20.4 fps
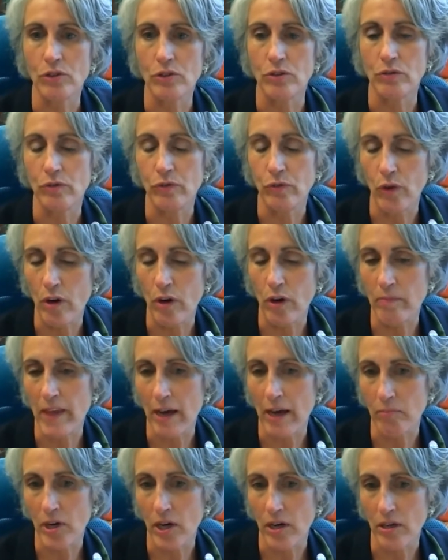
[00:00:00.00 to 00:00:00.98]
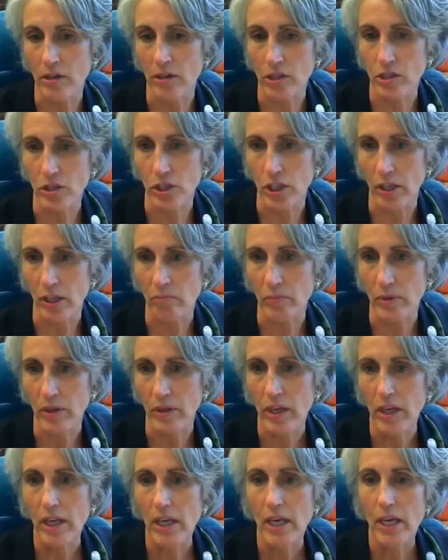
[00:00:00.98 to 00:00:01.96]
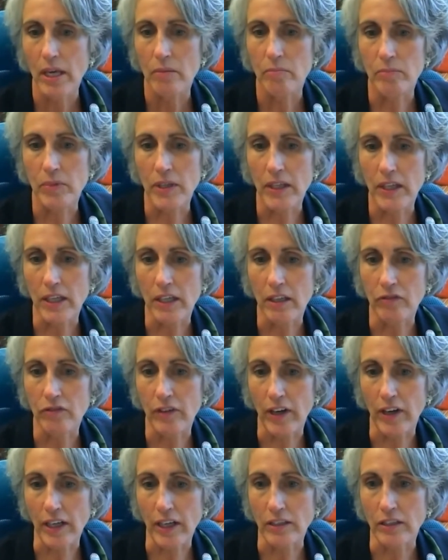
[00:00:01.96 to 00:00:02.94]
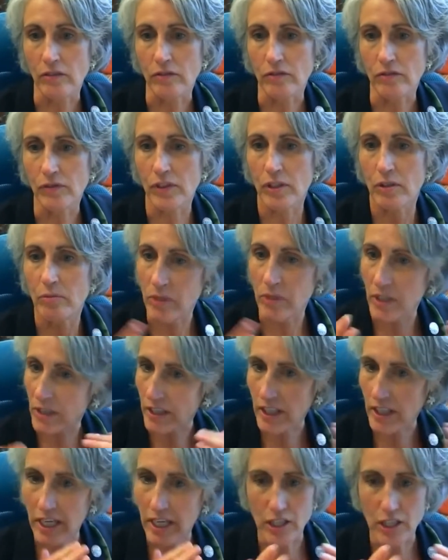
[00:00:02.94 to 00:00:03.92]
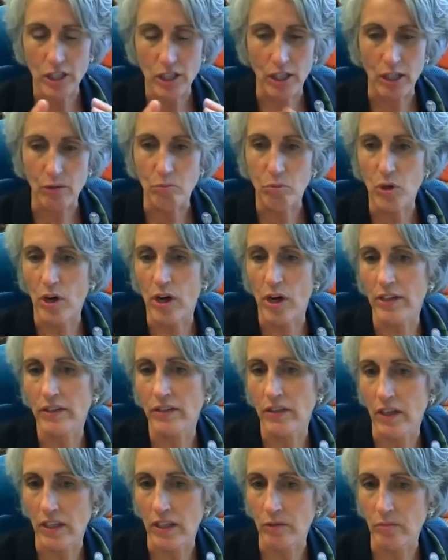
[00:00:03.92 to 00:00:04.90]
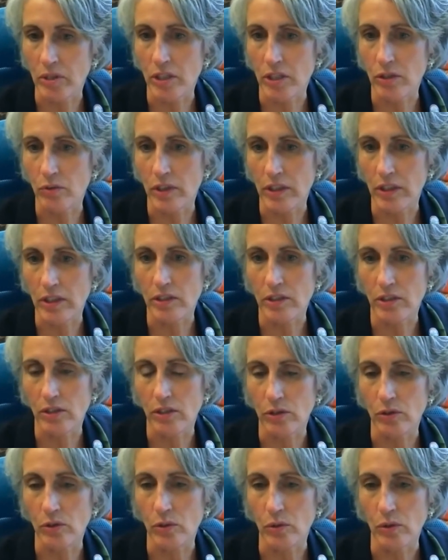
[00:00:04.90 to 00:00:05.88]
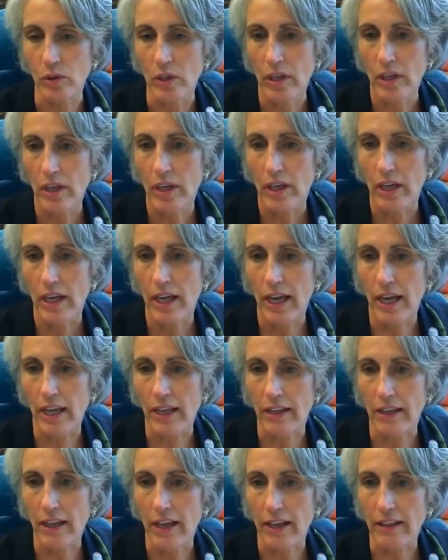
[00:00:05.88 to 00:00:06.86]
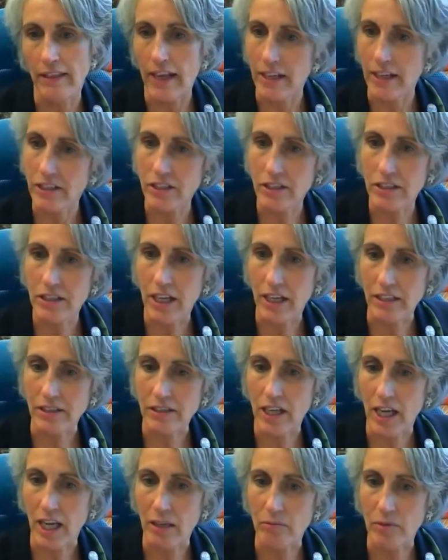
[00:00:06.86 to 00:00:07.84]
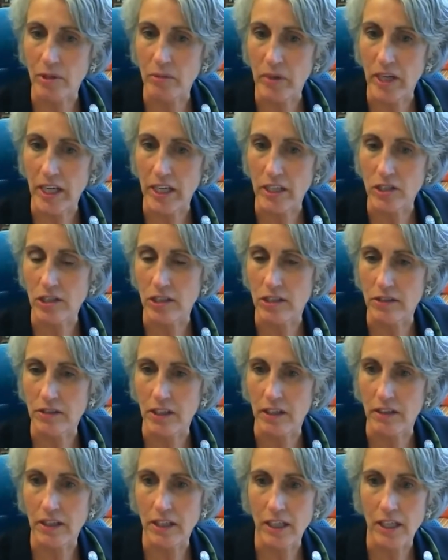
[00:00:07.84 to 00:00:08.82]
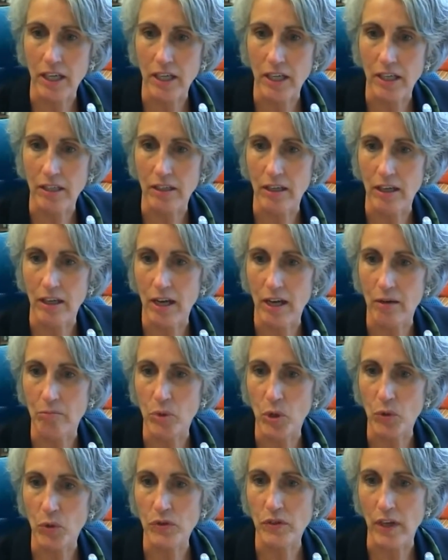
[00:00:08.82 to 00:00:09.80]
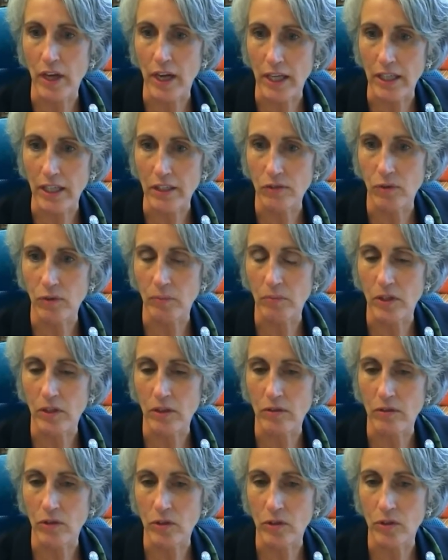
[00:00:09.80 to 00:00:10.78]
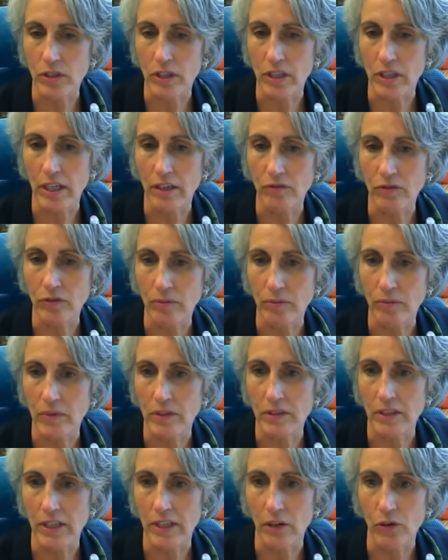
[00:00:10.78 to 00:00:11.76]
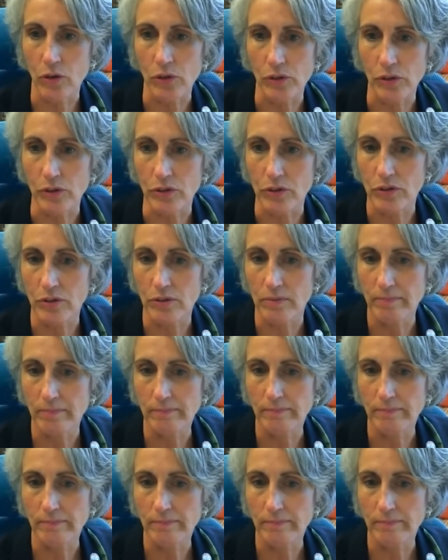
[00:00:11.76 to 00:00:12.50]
to form that partnership, be an effective communication process between the two. And that just takes time and patience, I think, on both sides, from the university and from the stakeholders.